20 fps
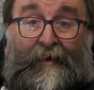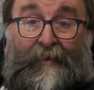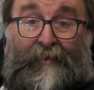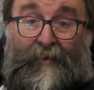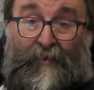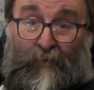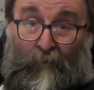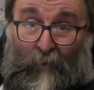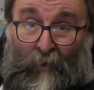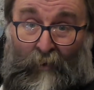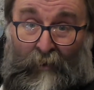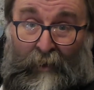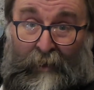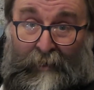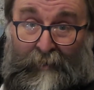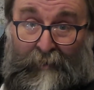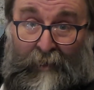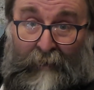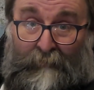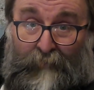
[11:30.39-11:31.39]
There's one
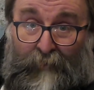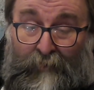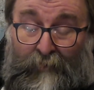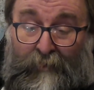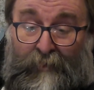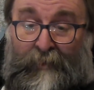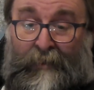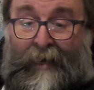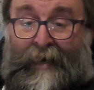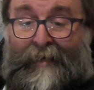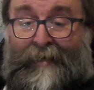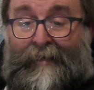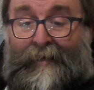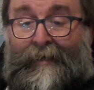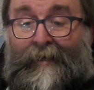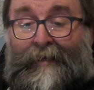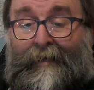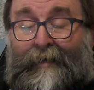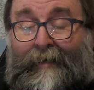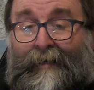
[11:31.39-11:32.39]
exception to that.
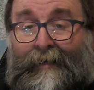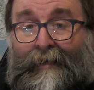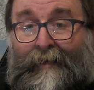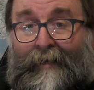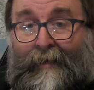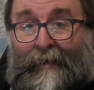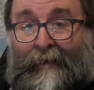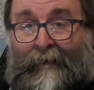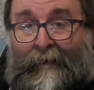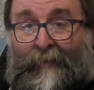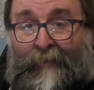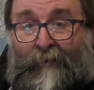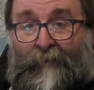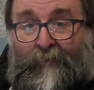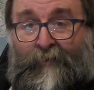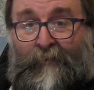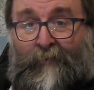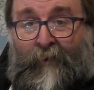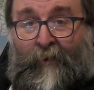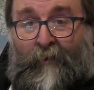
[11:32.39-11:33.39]

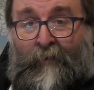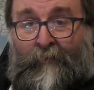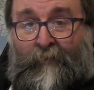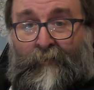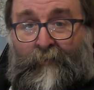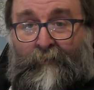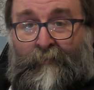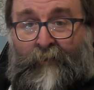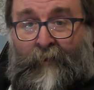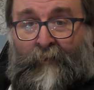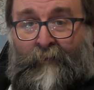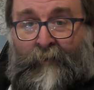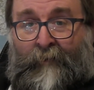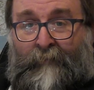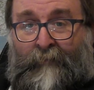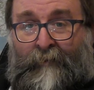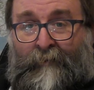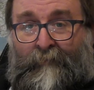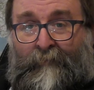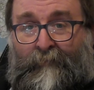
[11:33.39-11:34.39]
Those who know me
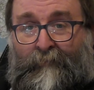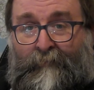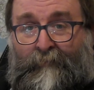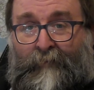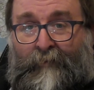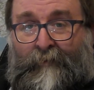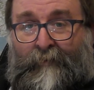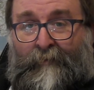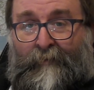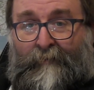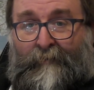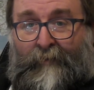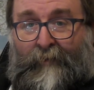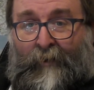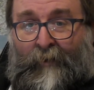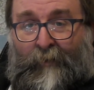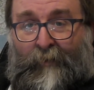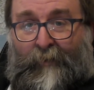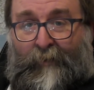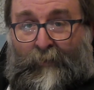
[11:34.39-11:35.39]
will
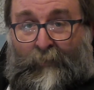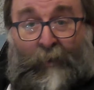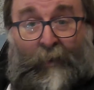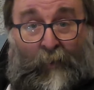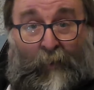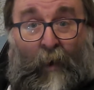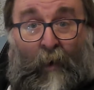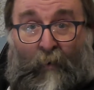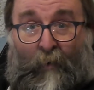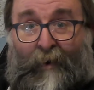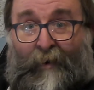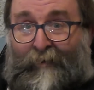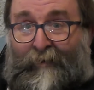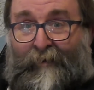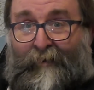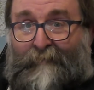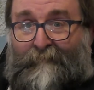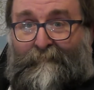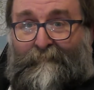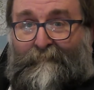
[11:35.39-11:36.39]
know
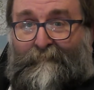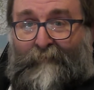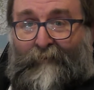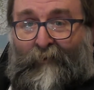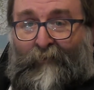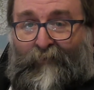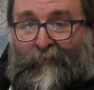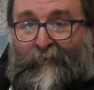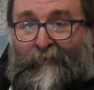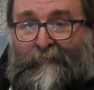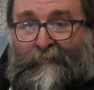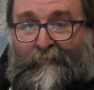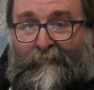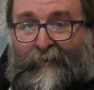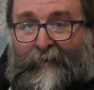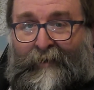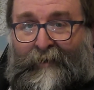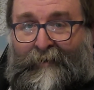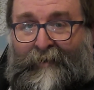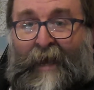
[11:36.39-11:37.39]
I often
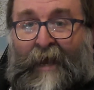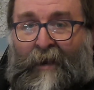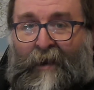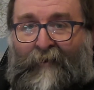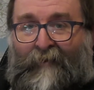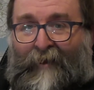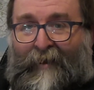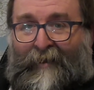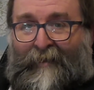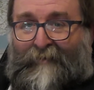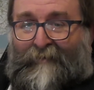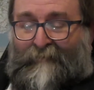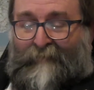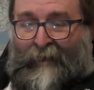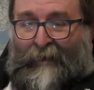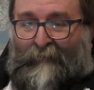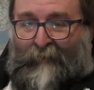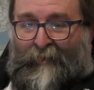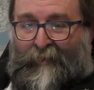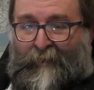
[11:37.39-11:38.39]
denigrate
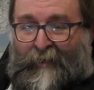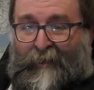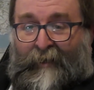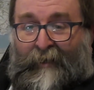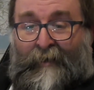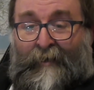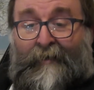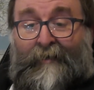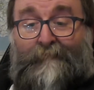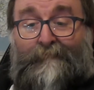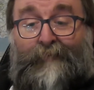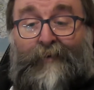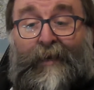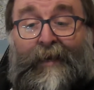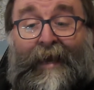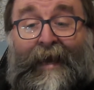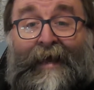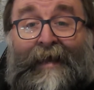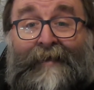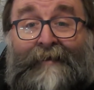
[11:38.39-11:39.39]
that whisky. But
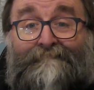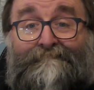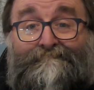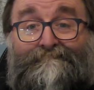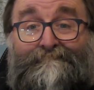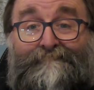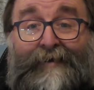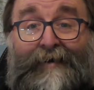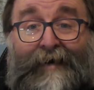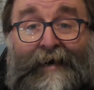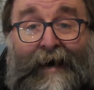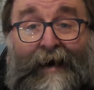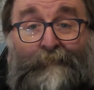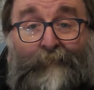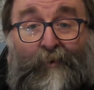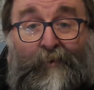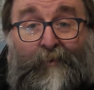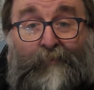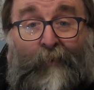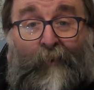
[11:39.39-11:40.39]
again, I'm
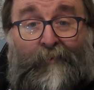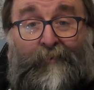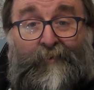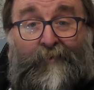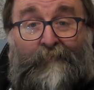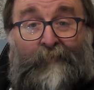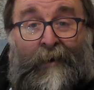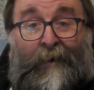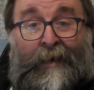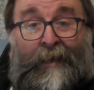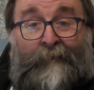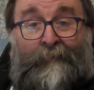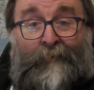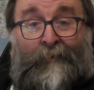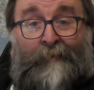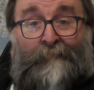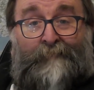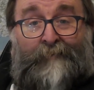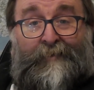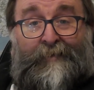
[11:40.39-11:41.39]
not sponsored by
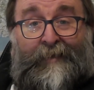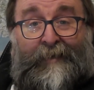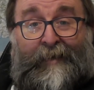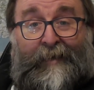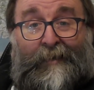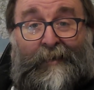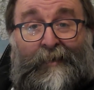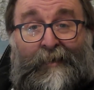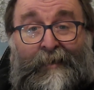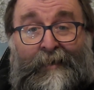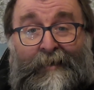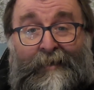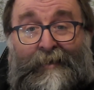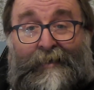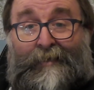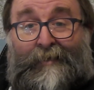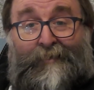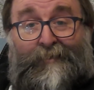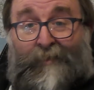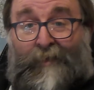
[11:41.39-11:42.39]
anyone in particular,
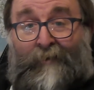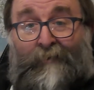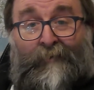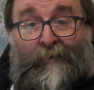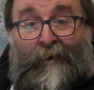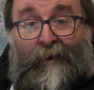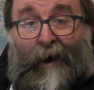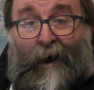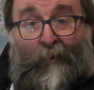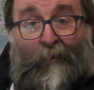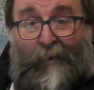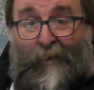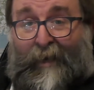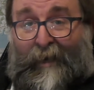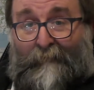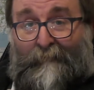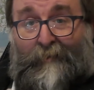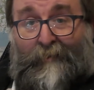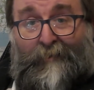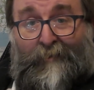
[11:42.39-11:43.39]
so I will
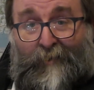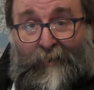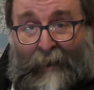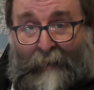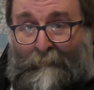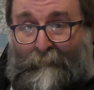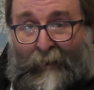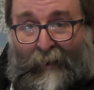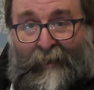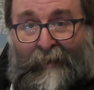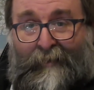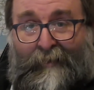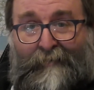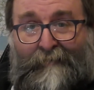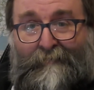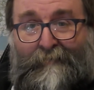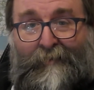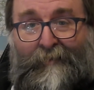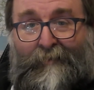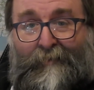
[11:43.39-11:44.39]
keep sampling
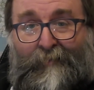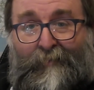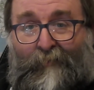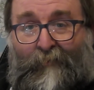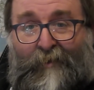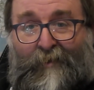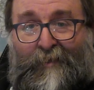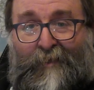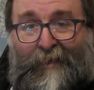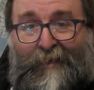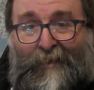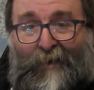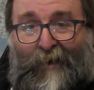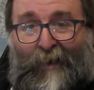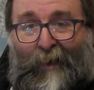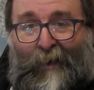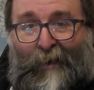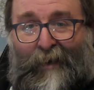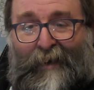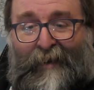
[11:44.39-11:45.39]
the whiskies I
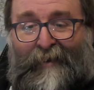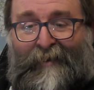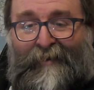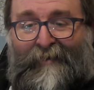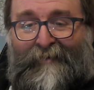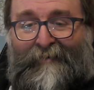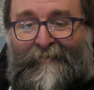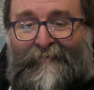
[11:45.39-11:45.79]
like.